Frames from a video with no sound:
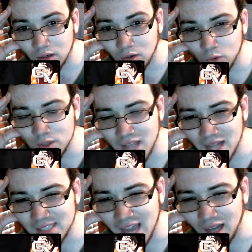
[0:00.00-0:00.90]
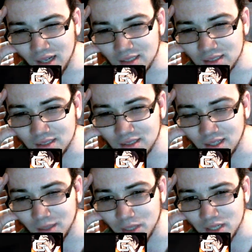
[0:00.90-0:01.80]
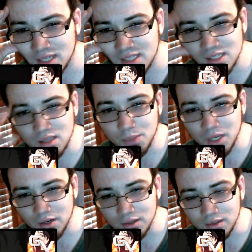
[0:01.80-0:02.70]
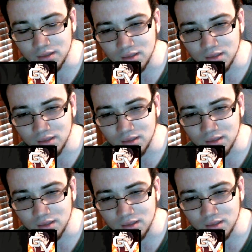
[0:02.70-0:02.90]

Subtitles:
Or is that Dallas? Like, because he disappeared.